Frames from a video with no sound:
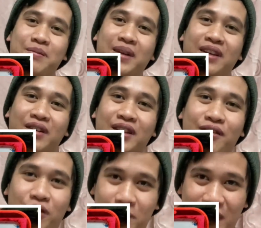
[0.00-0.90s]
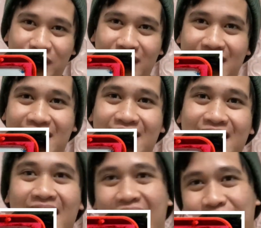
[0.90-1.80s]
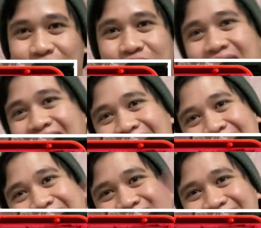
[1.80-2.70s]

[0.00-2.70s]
of material deformations. Have a good day.